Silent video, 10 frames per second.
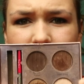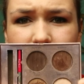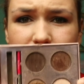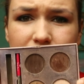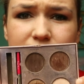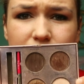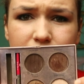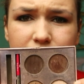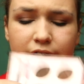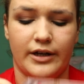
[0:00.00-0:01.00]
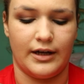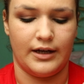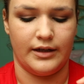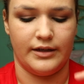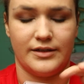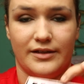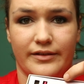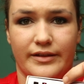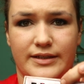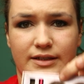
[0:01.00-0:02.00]
this color and
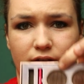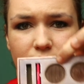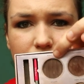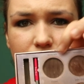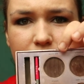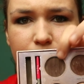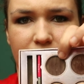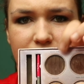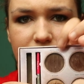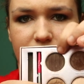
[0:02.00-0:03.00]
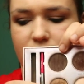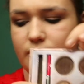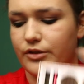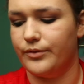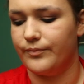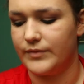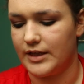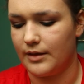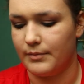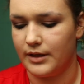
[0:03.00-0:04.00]
this color. I mix these two to
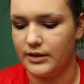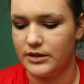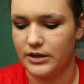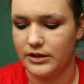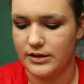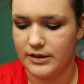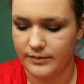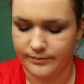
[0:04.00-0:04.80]
get my shade.